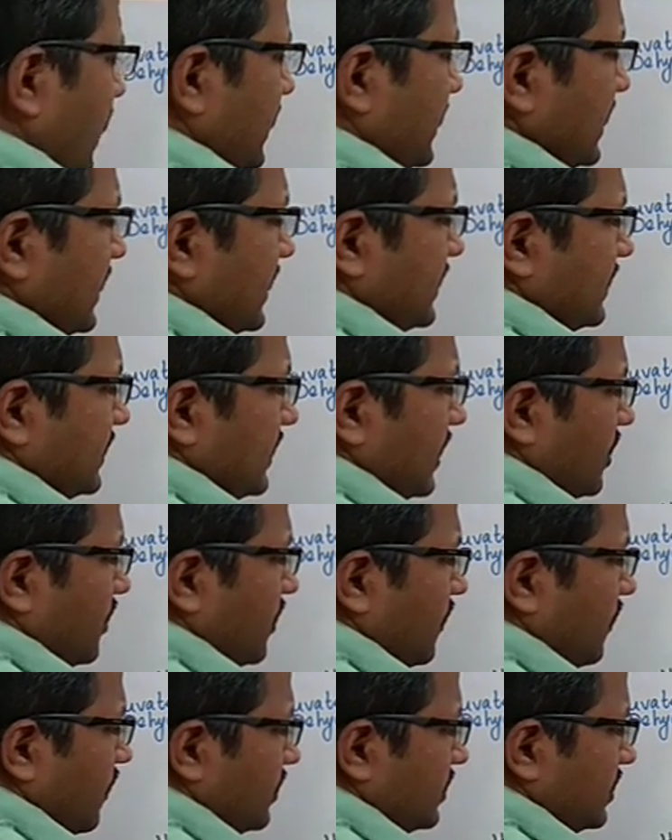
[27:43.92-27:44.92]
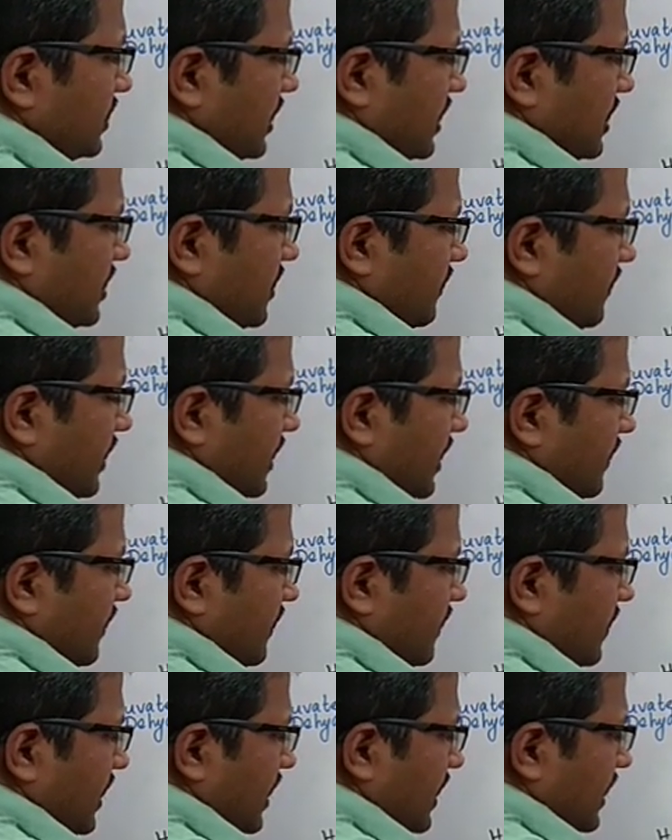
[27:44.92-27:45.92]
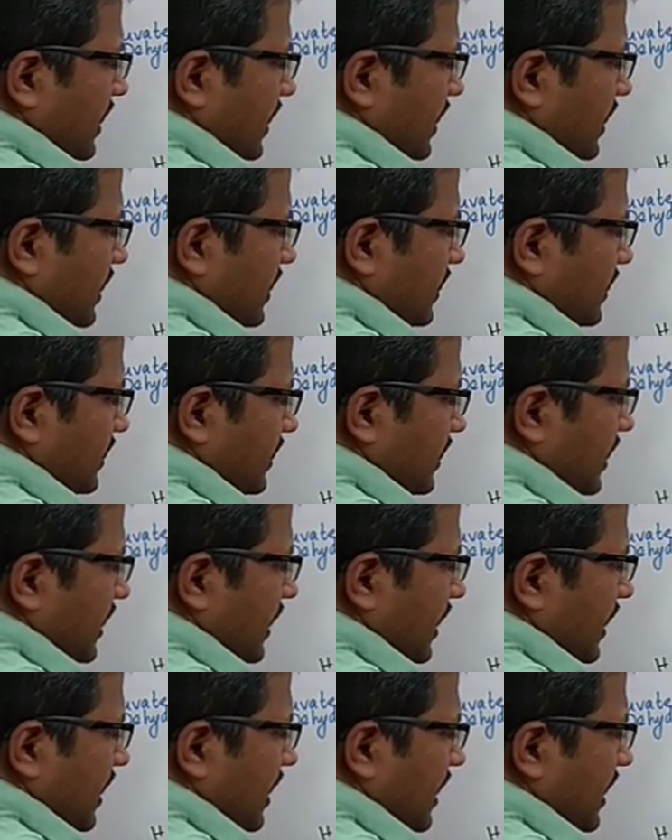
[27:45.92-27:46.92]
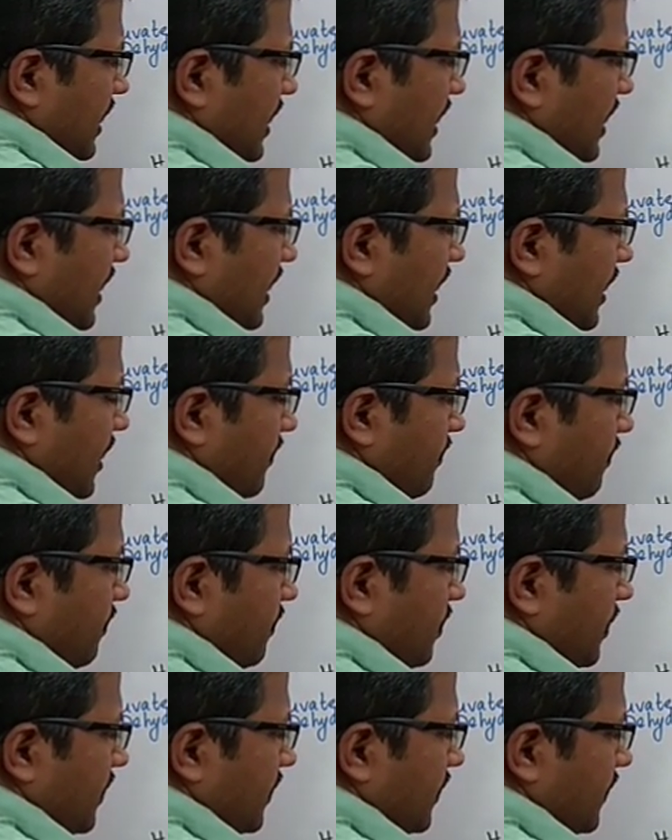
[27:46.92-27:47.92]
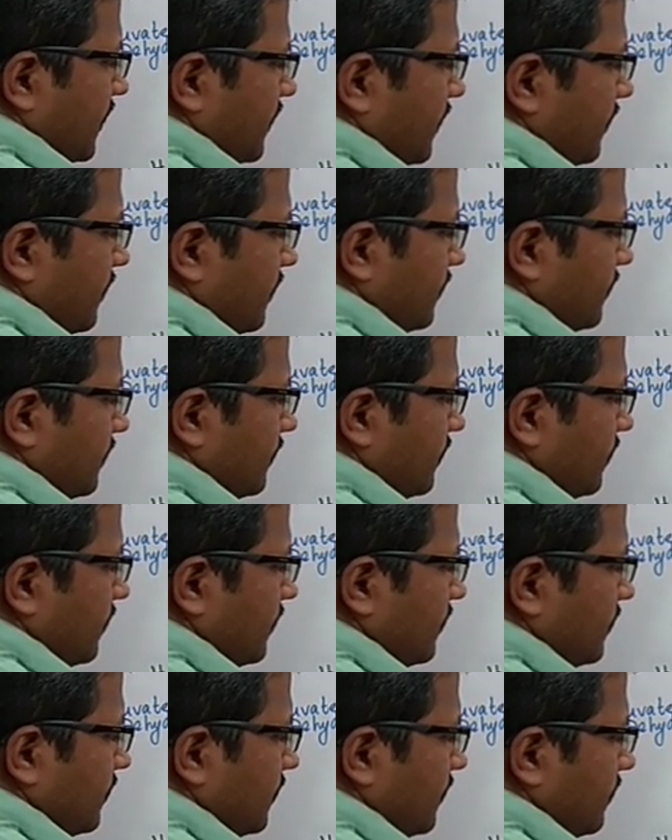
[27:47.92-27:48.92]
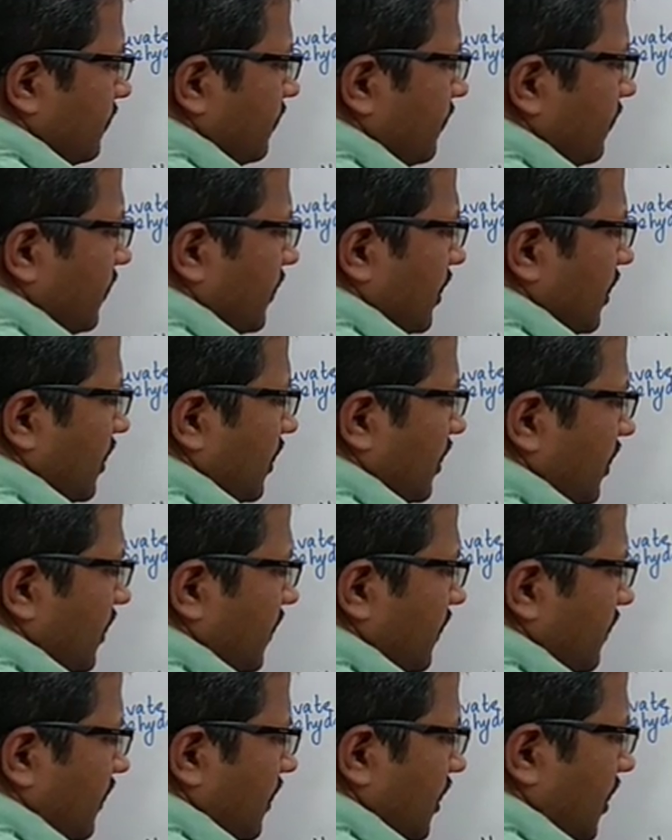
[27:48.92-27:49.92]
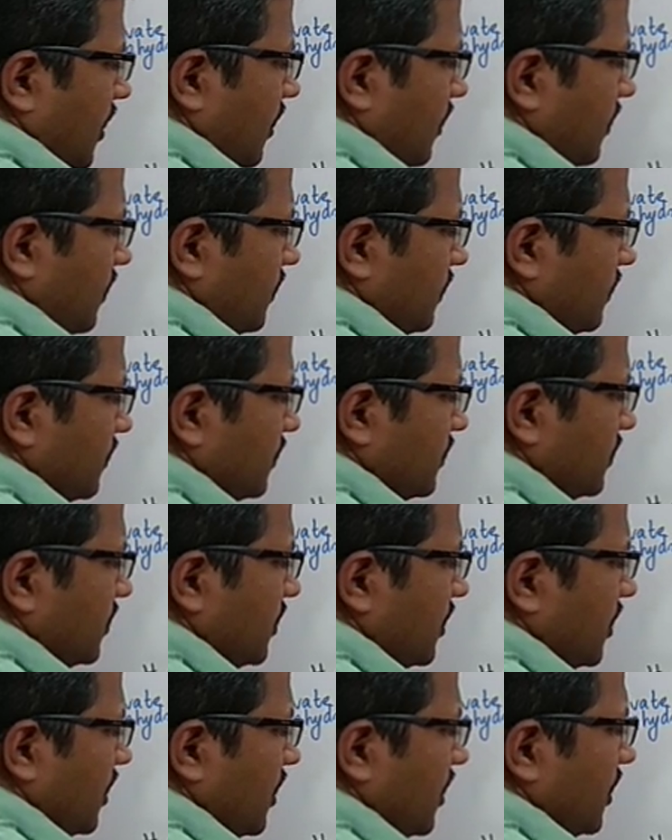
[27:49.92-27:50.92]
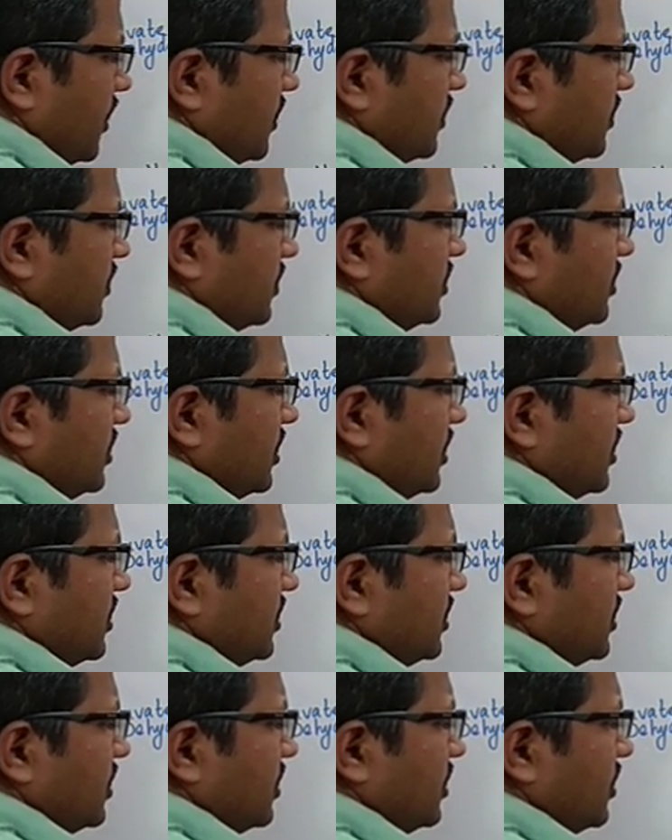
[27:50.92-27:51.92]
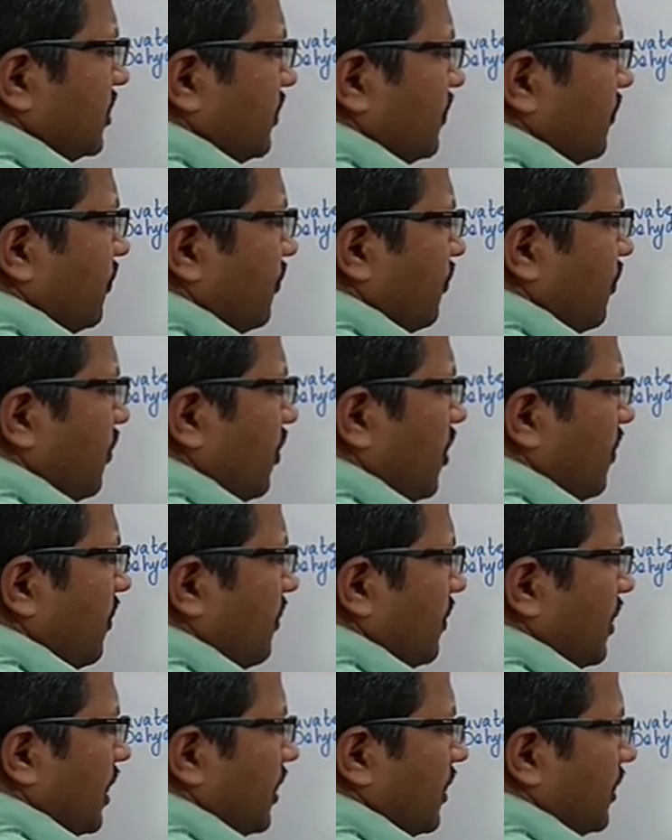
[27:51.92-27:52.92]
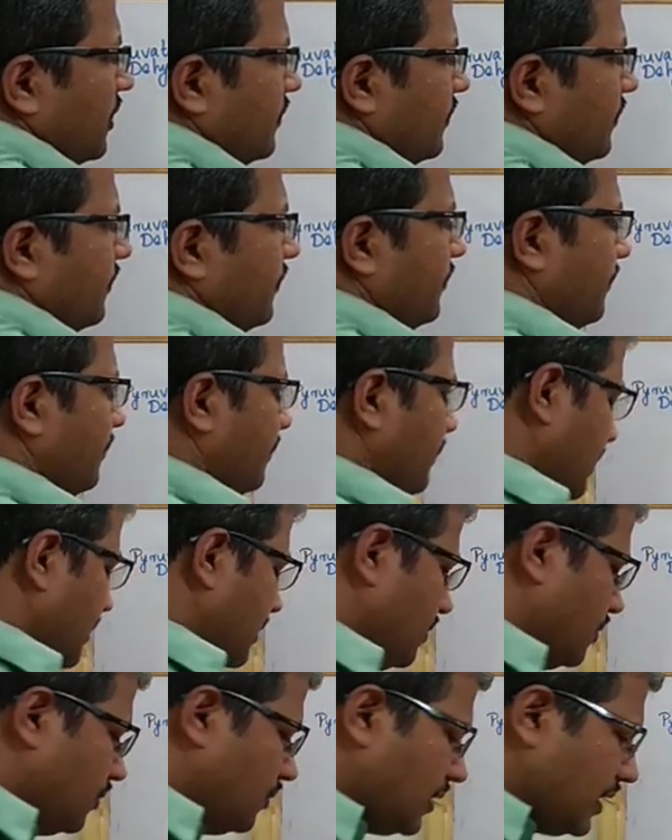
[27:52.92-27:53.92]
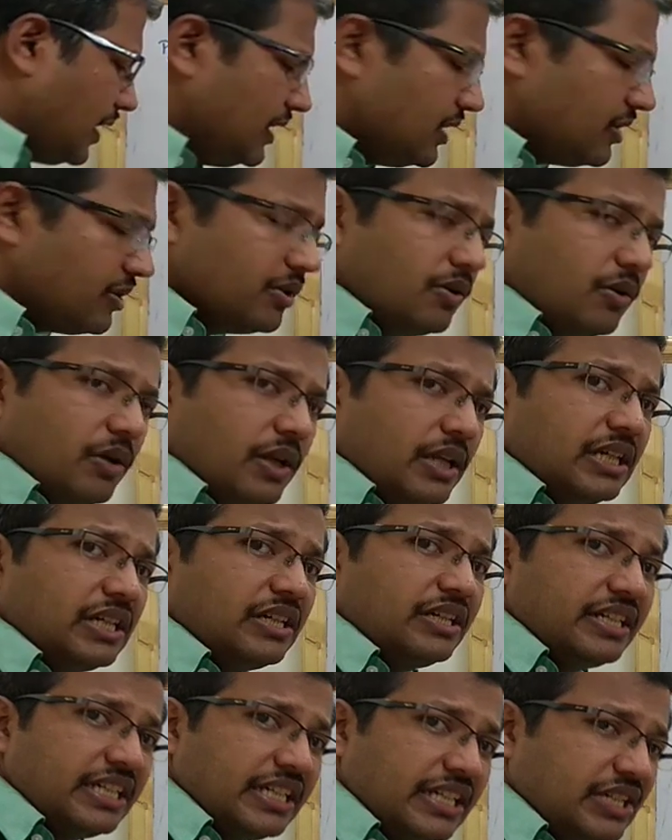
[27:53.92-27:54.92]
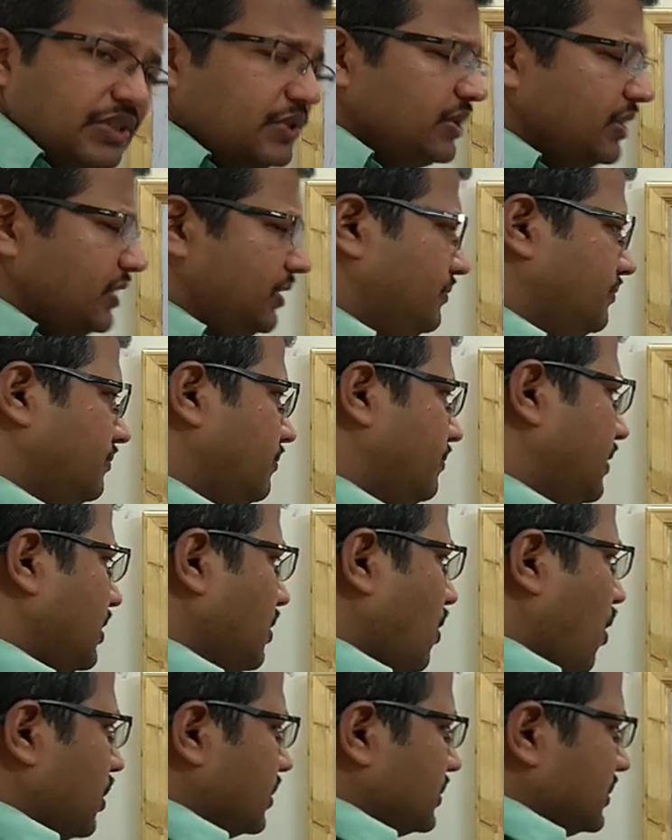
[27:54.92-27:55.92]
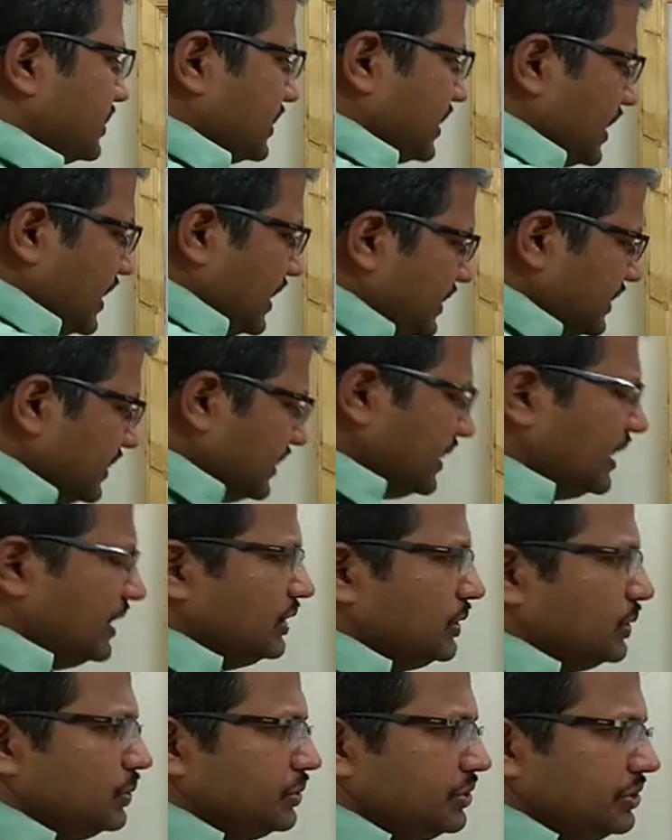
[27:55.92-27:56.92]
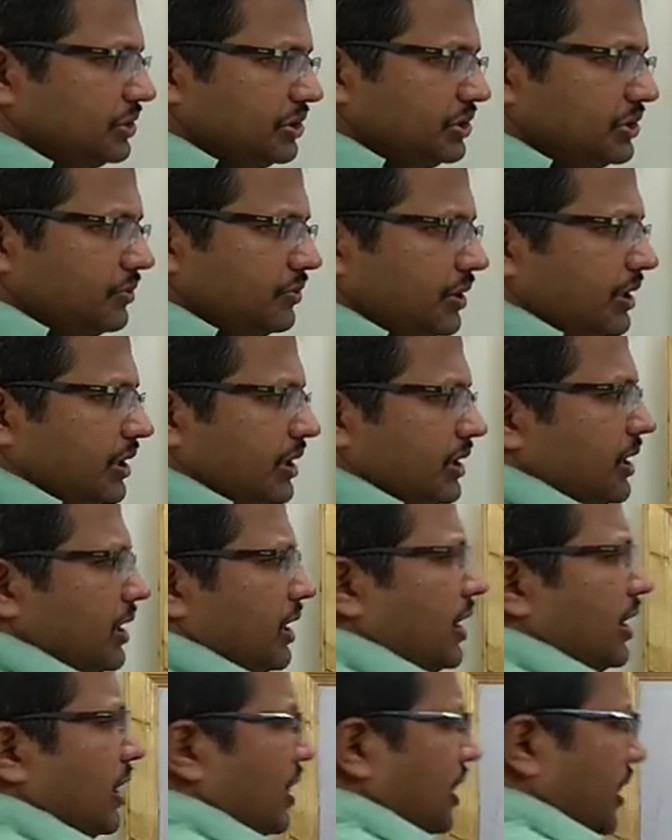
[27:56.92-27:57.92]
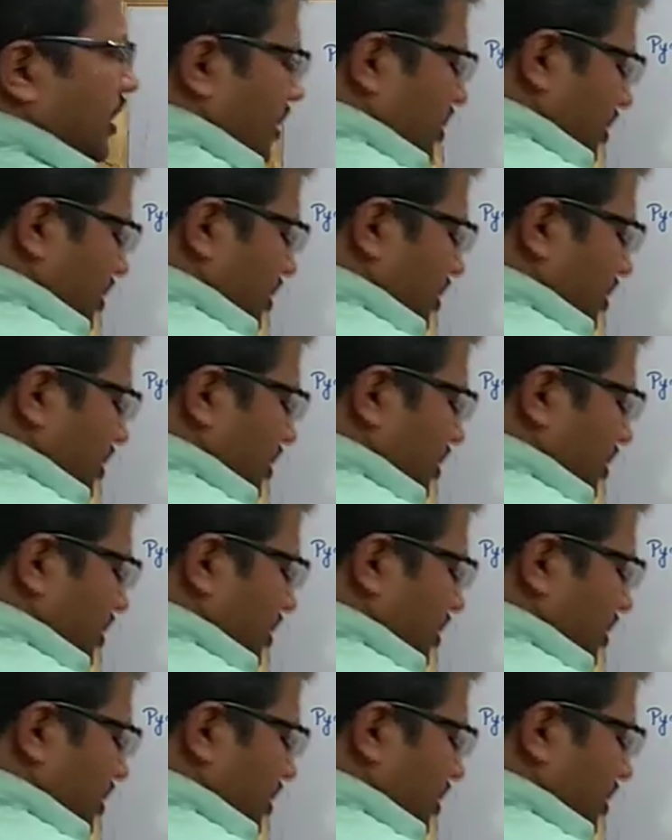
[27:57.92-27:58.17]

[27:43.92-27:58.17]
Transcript: as a result of oxidation, we can see that the NAD plus is now just forming or undergoing reduction by oxidizing isocitrate. It